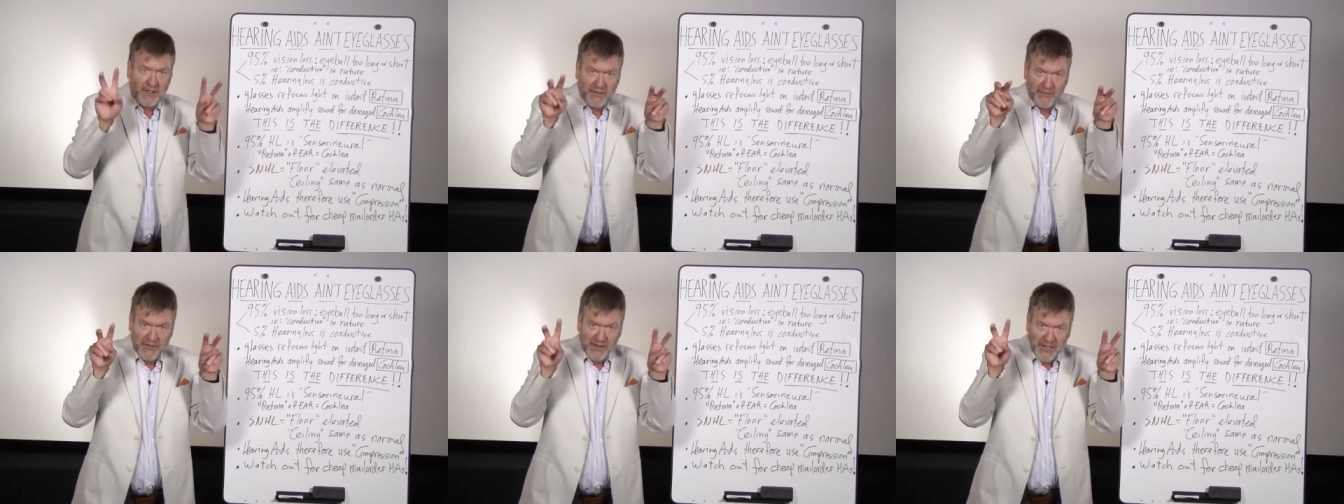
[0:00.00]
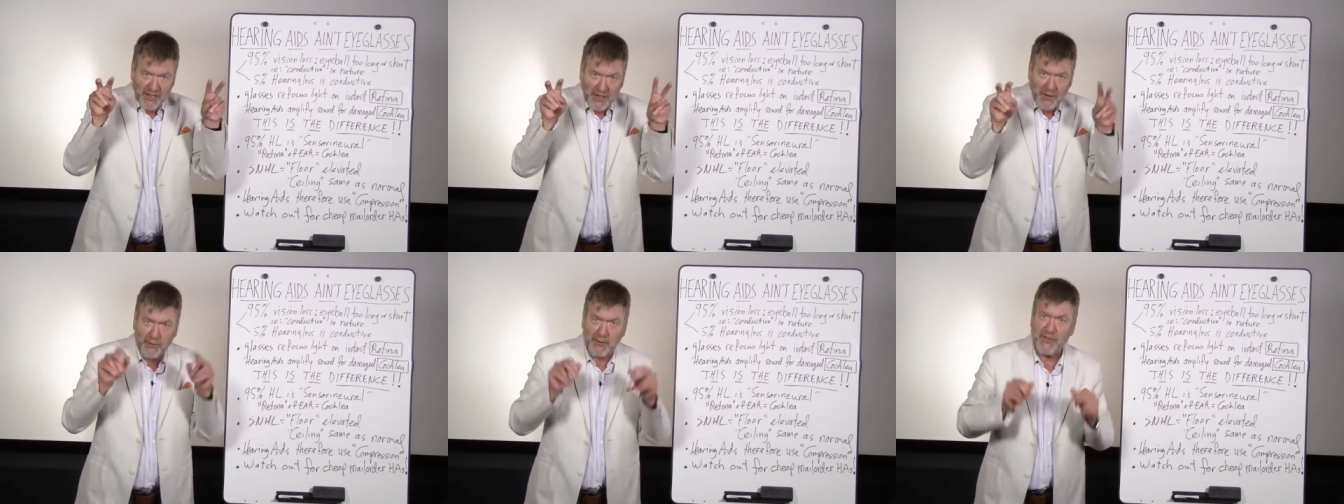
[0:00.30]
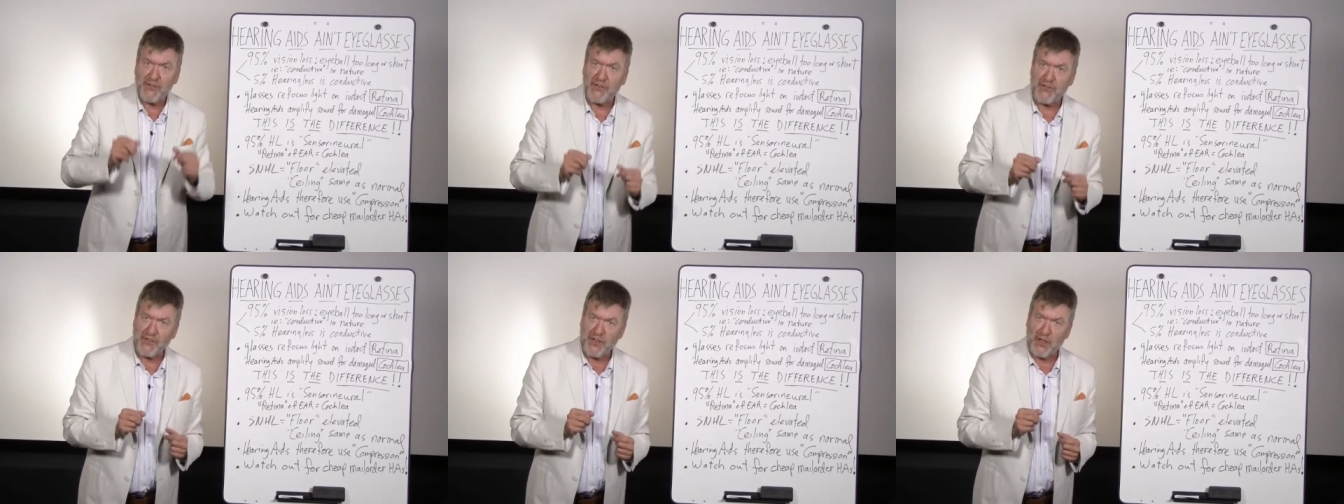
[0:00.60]
of the ear
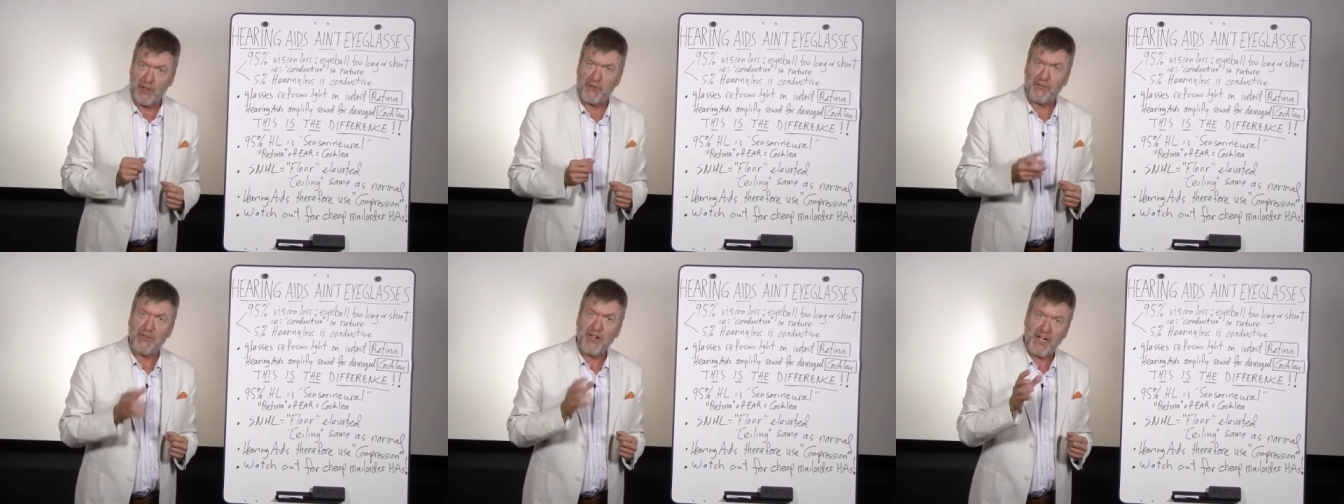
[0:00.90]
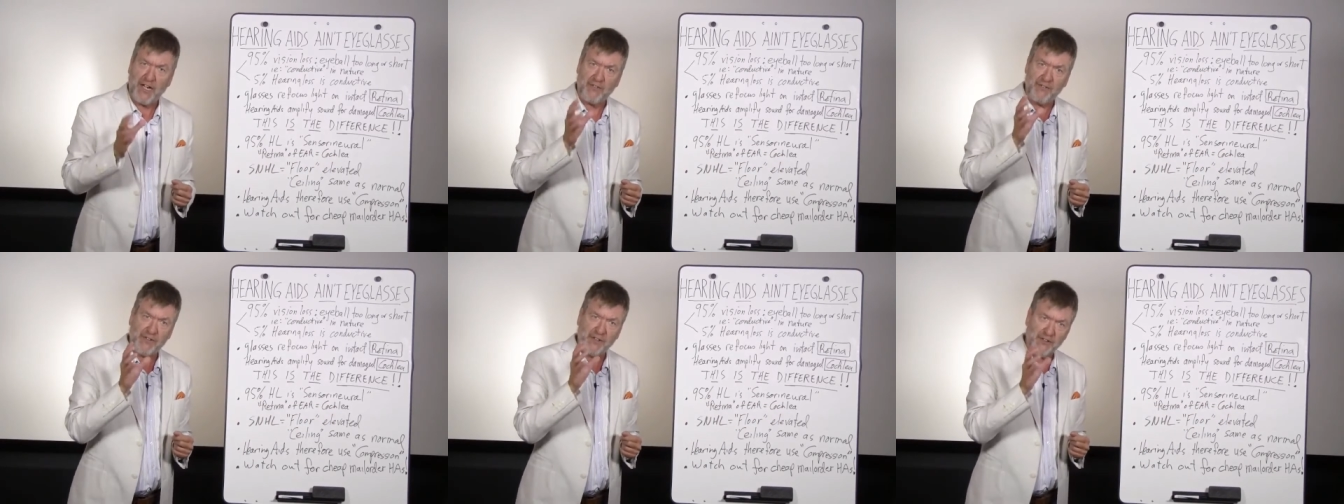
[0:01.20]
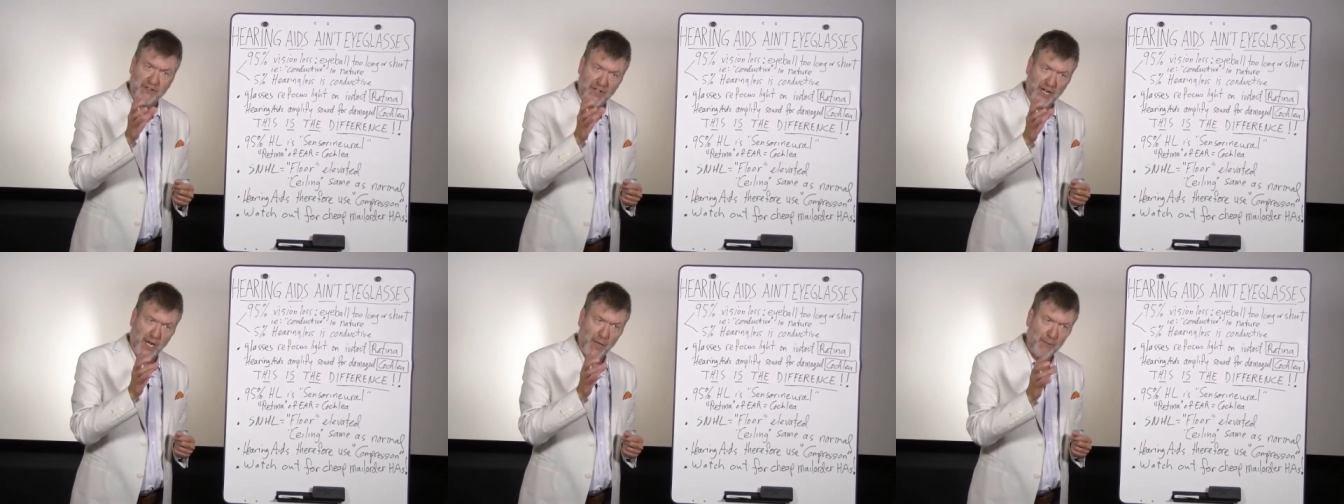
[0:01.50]
itself
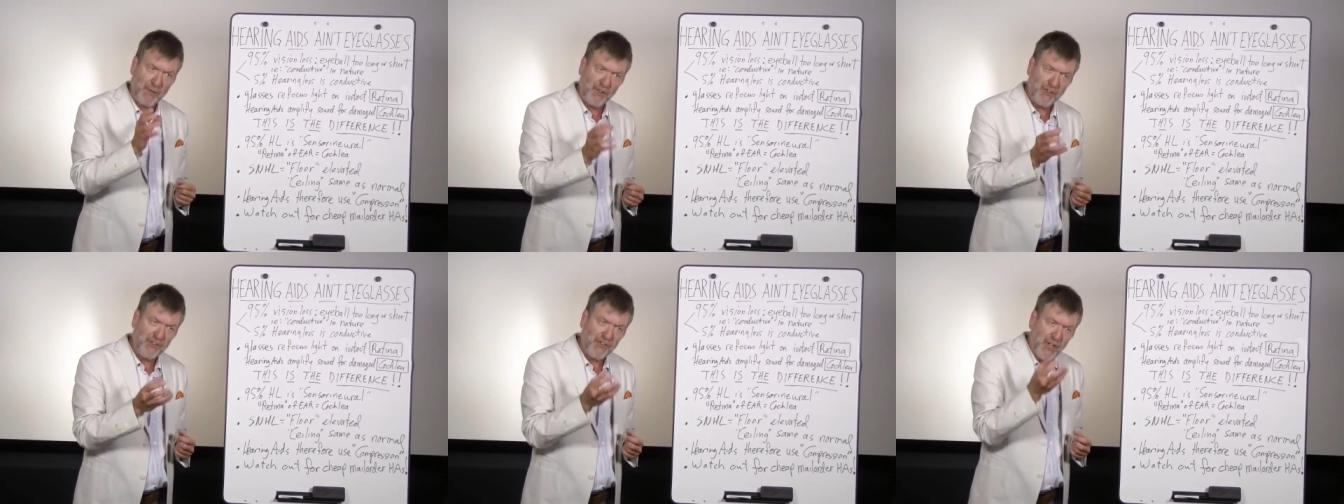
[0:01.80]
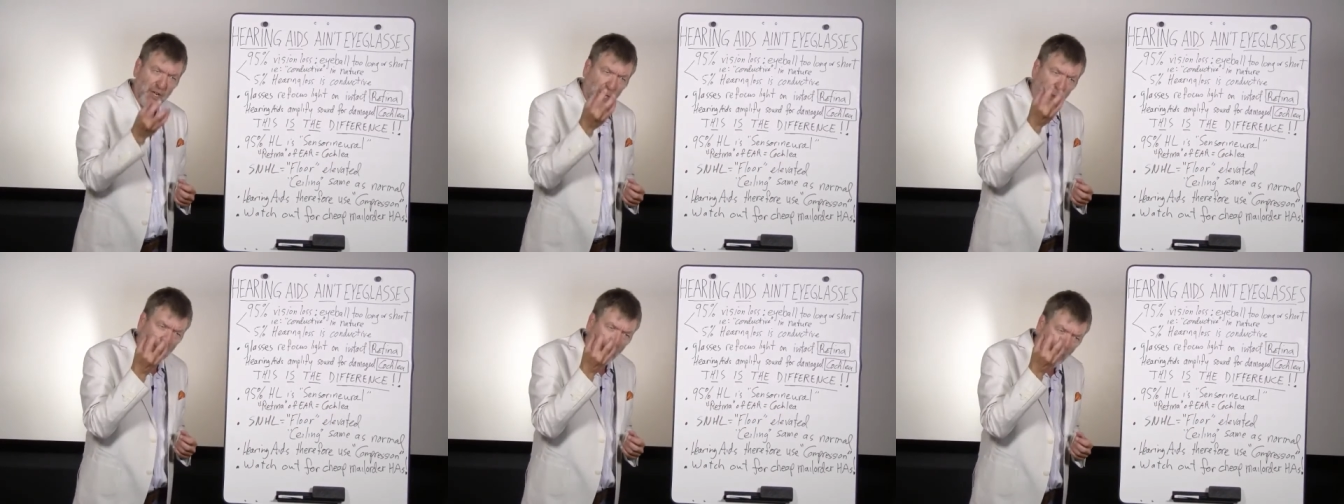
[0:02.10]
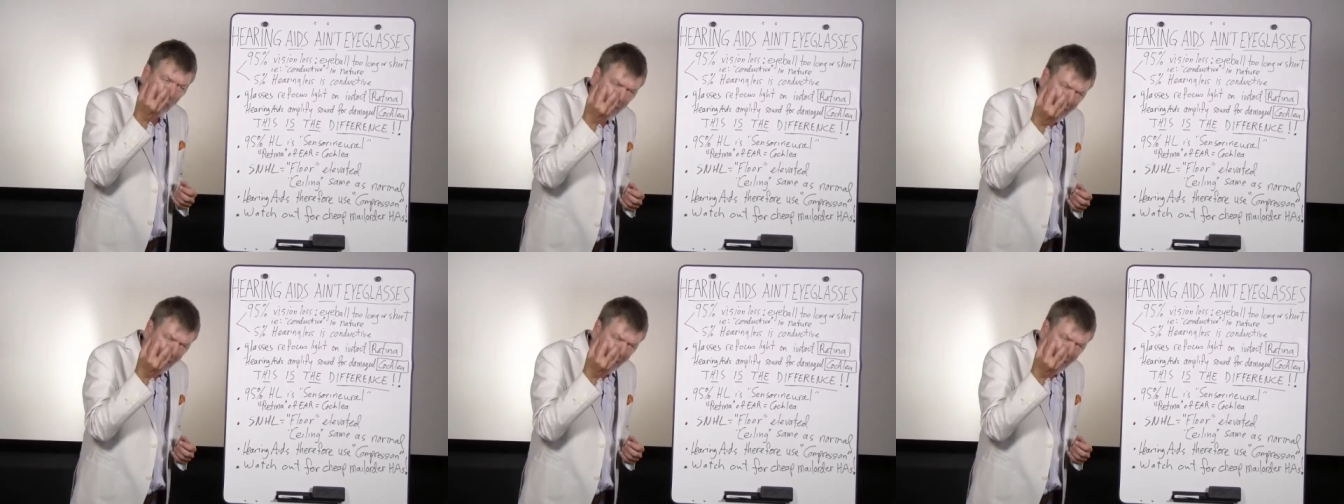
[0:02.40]
having damaged. But